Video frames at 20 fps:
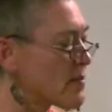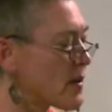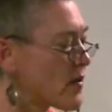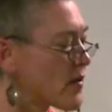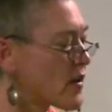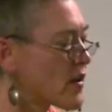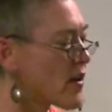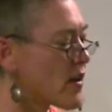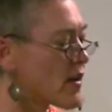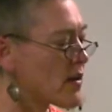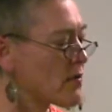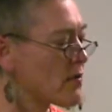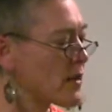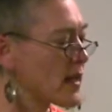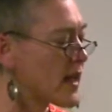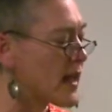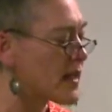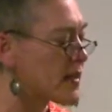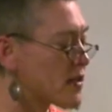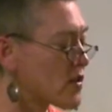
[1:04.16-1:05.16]
about the garden
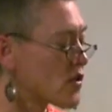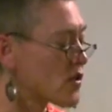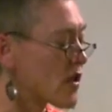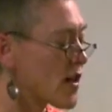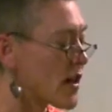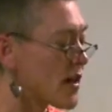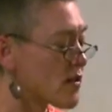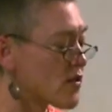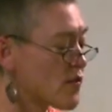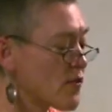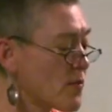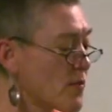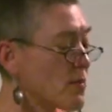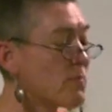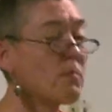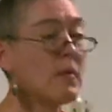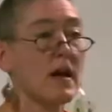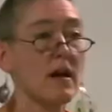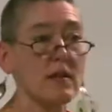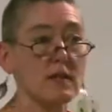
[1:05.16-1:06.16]
began to change from
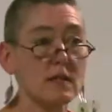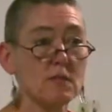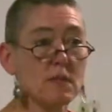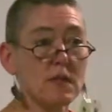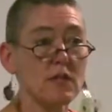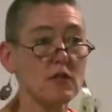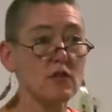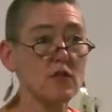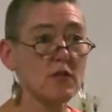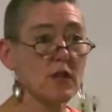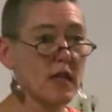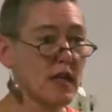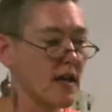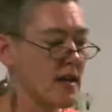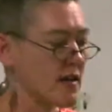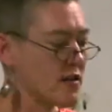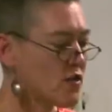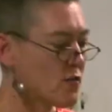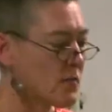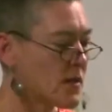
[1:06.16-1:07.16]
embarrassment to
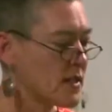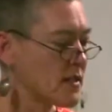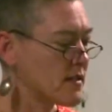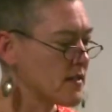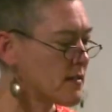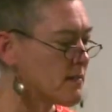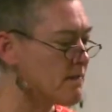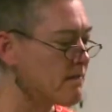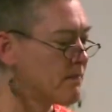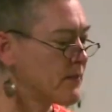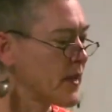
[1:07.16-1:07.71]
engagement.